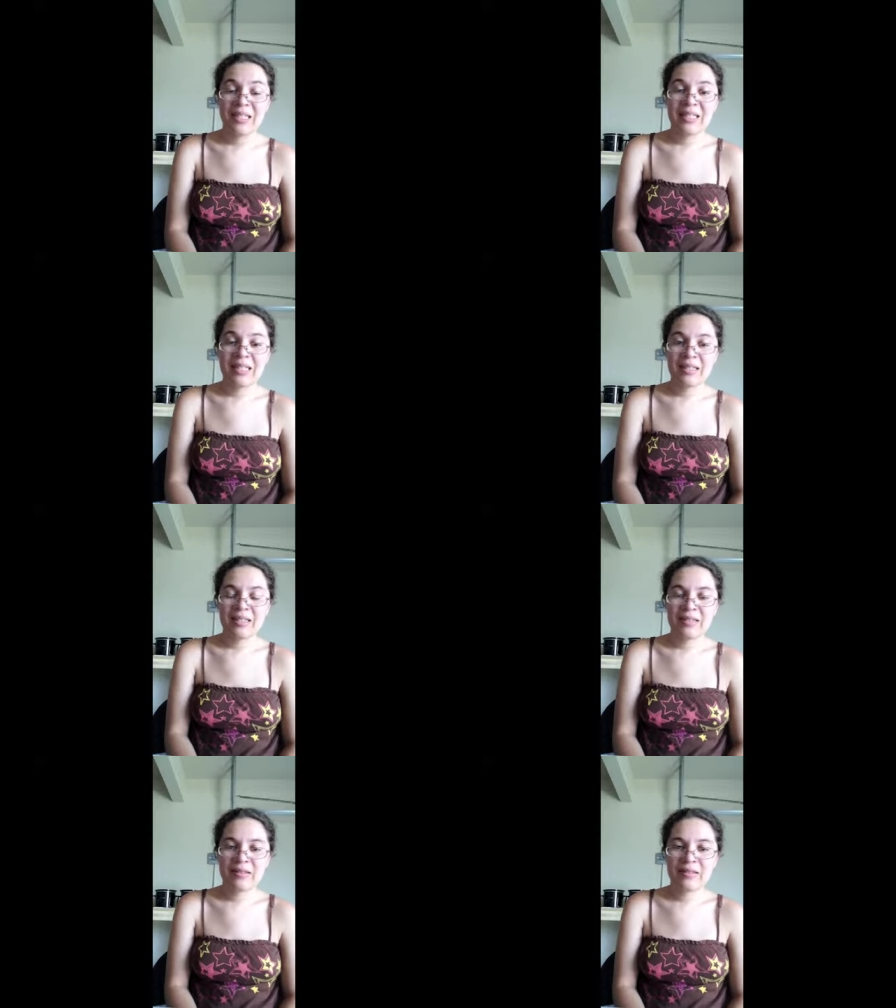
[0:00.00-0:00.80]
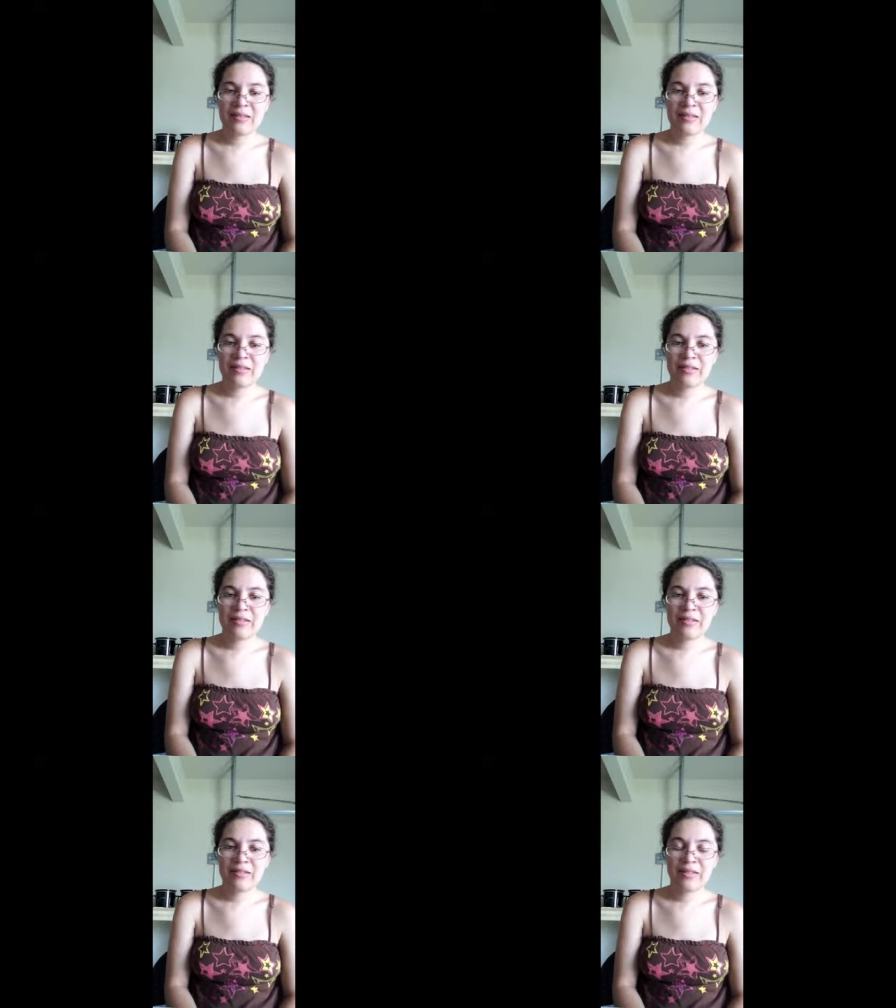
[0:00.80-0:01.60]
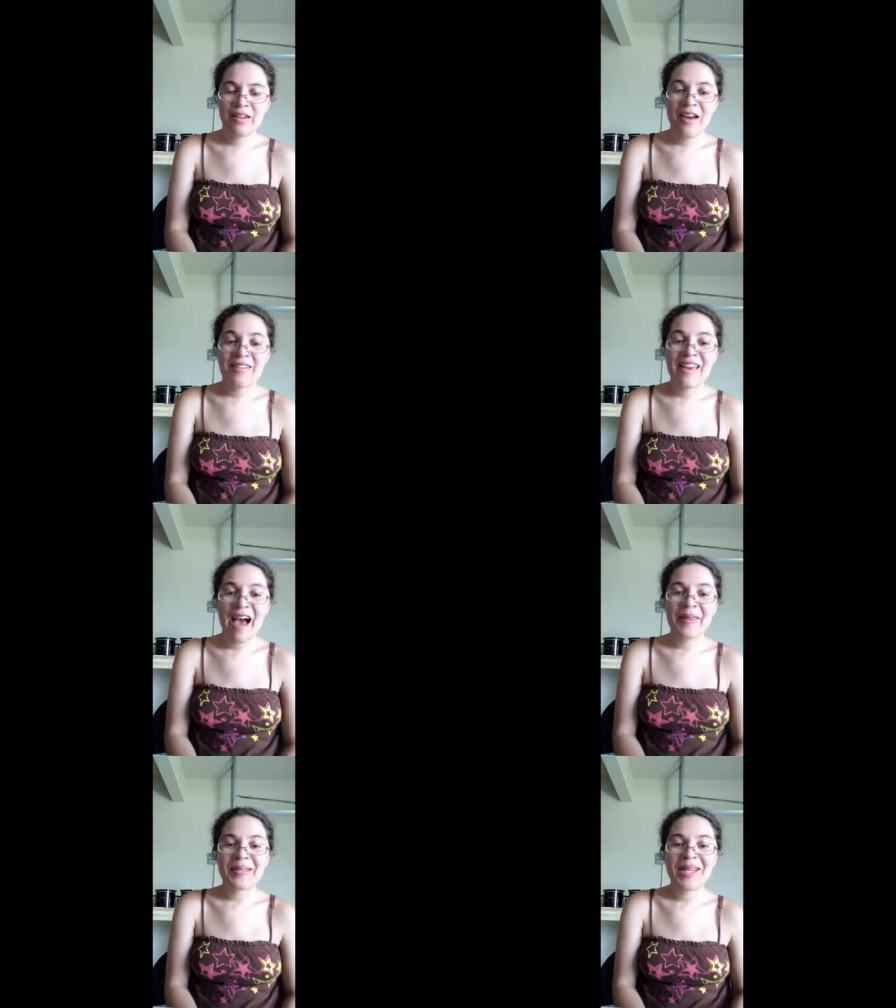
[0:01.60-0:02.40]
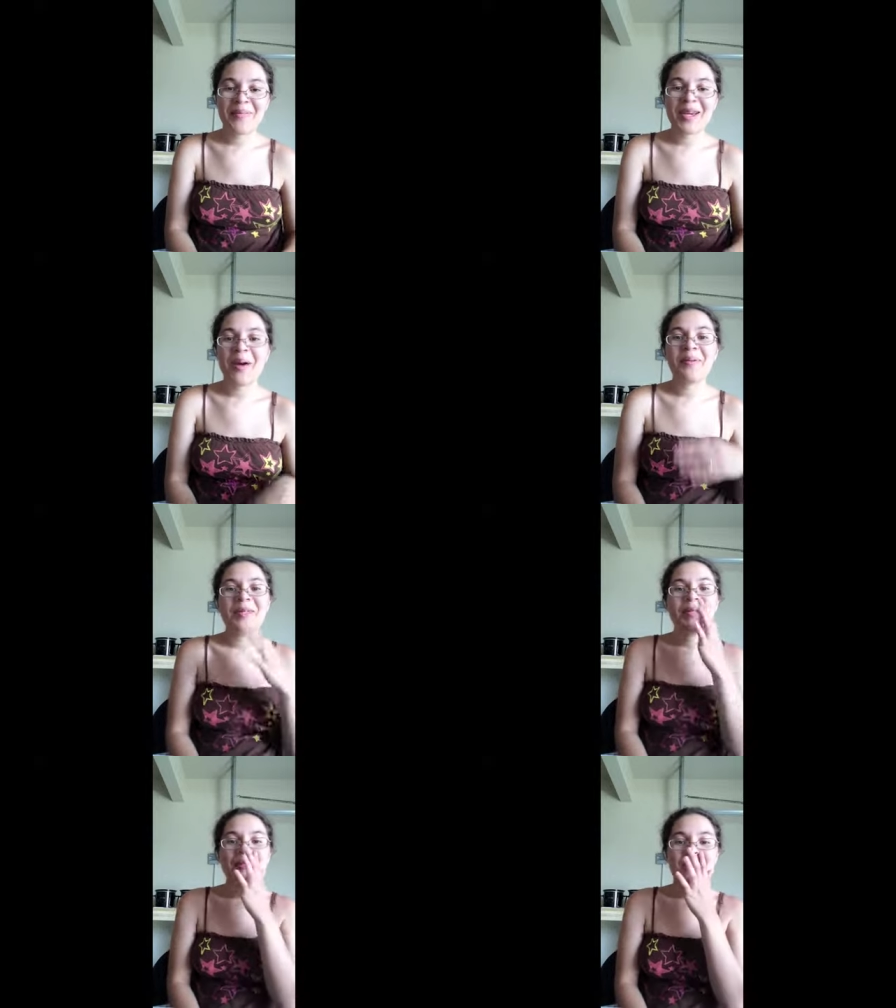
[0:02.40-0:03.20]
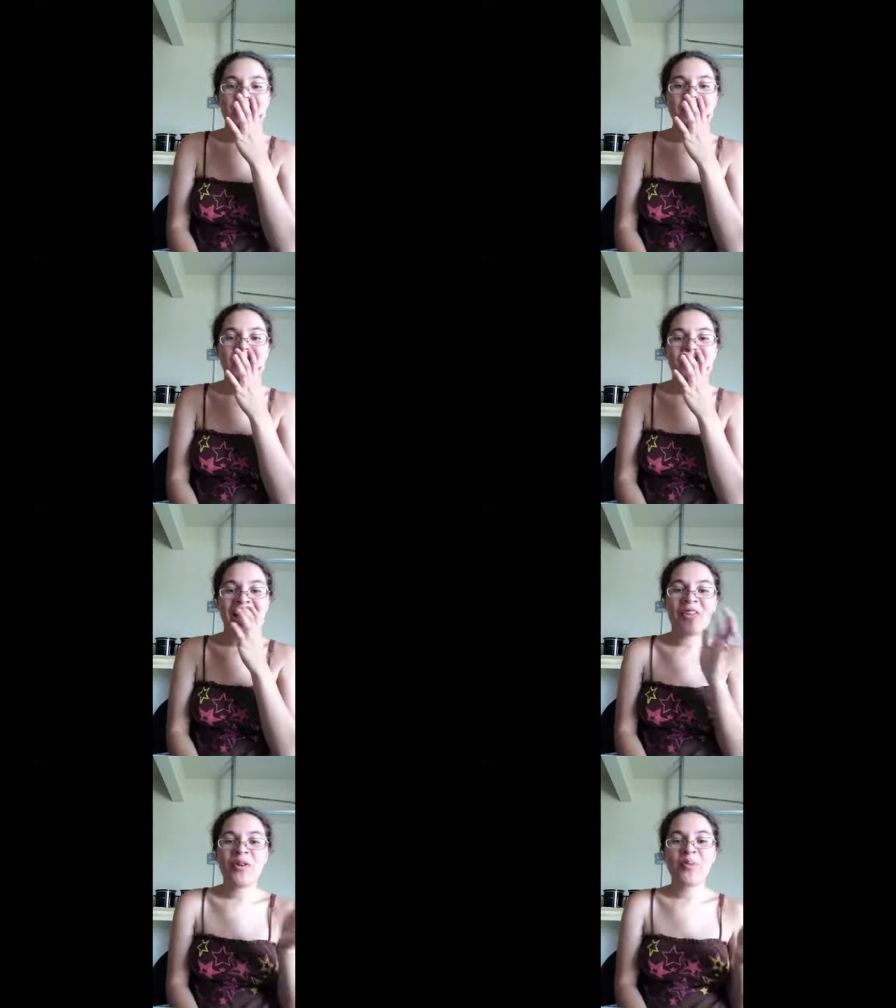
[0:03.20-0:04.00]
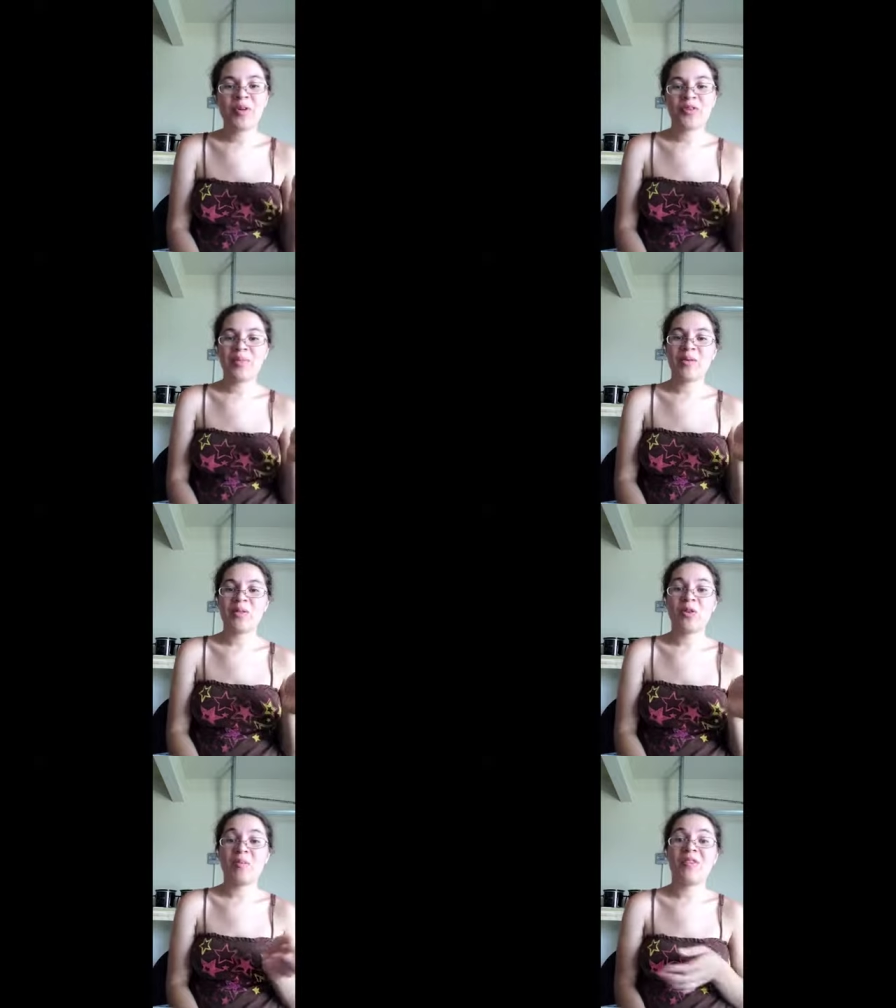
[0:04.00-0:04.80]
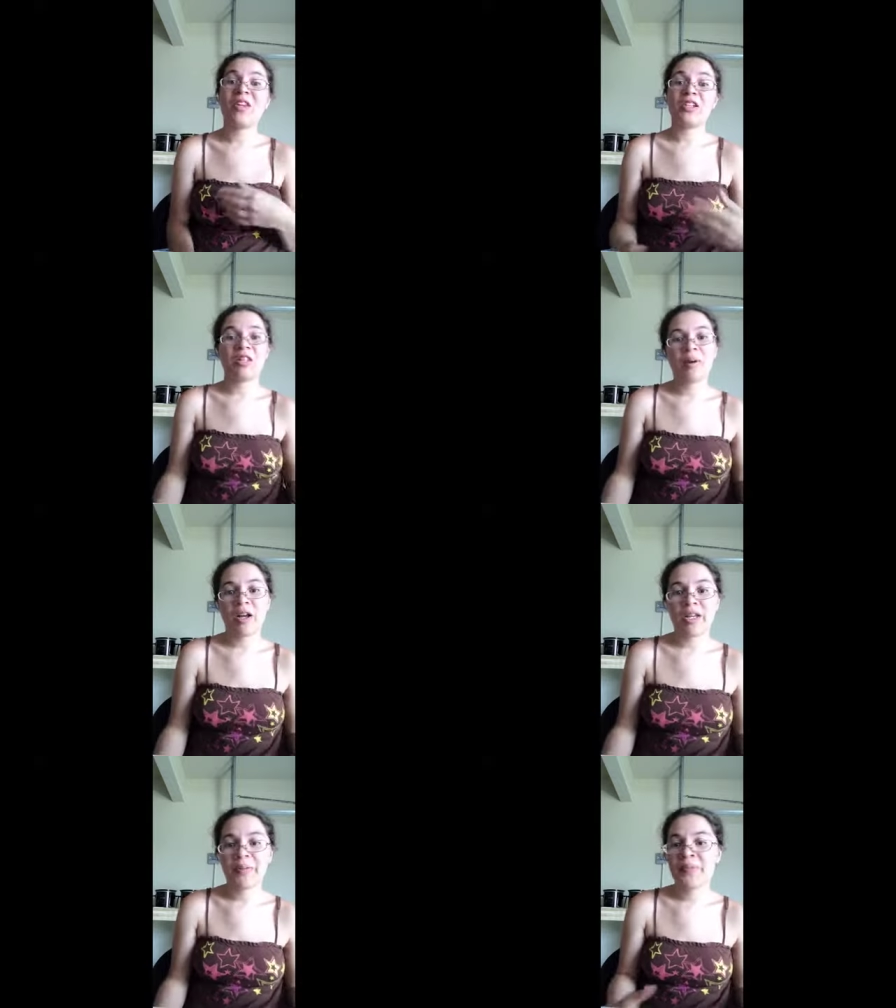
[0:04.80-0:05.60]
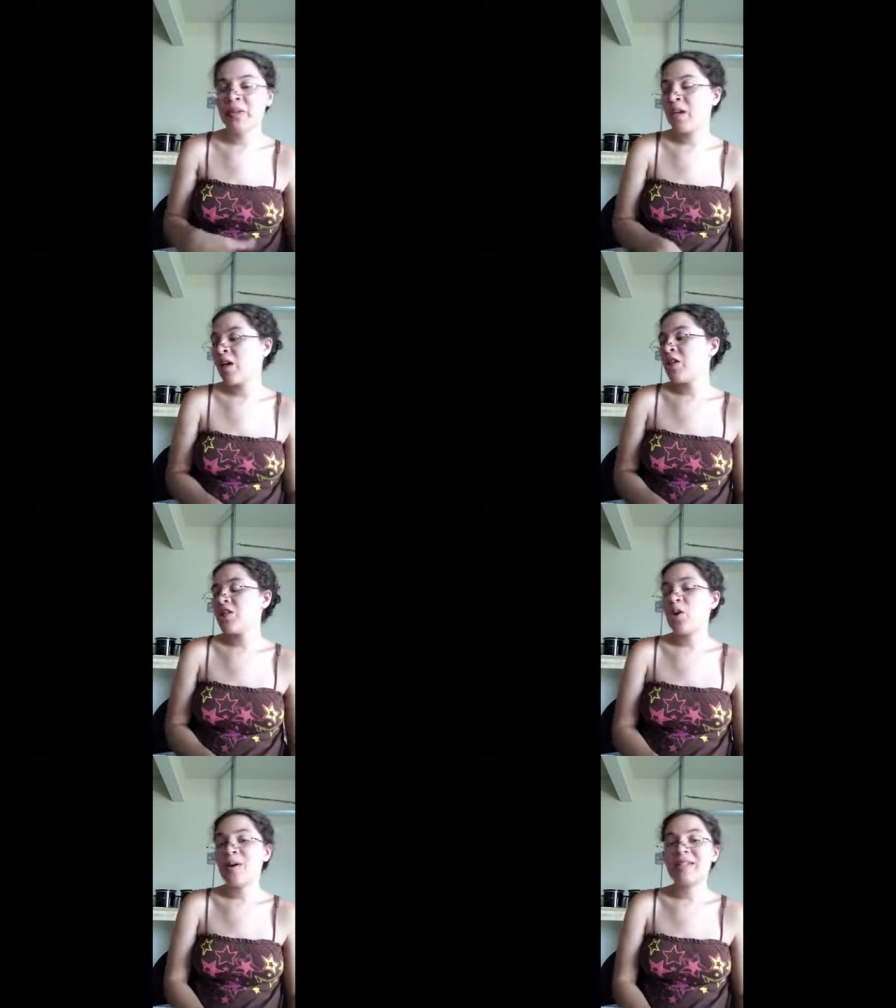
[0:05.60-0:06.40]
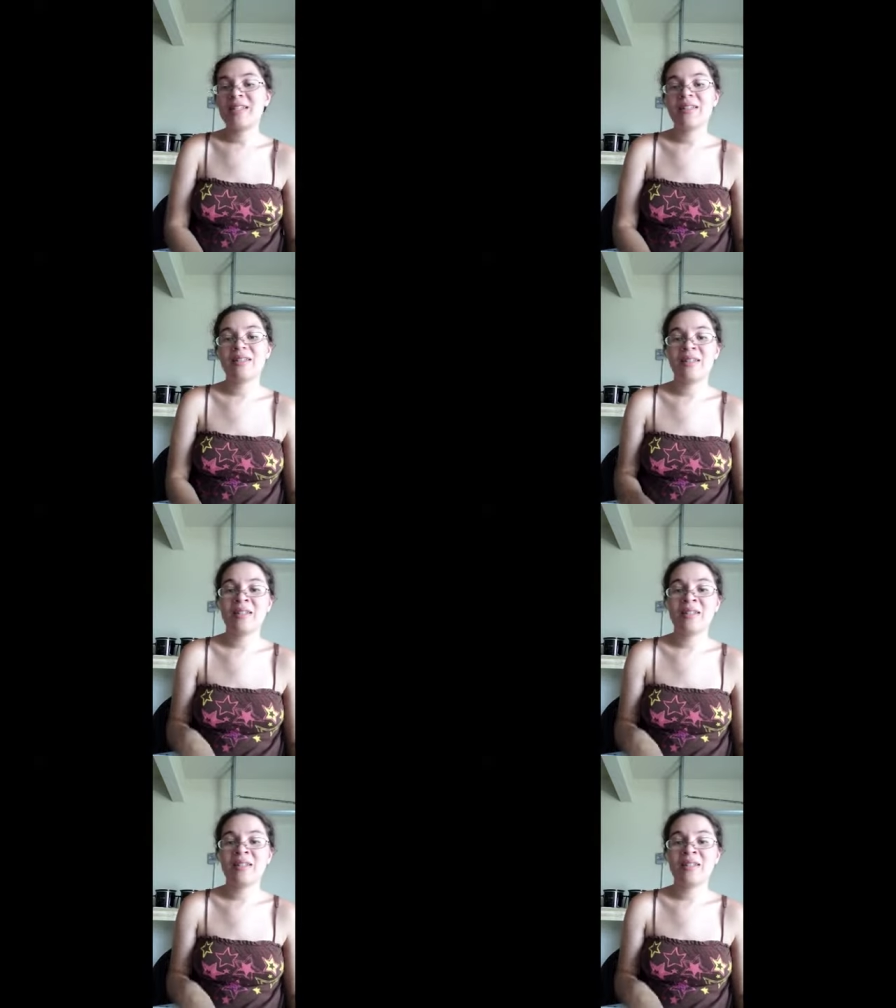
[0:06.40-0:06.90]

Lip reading: yikes. Yeah, that's coming up. So the halfway point for me was going to be finishing the body. So I did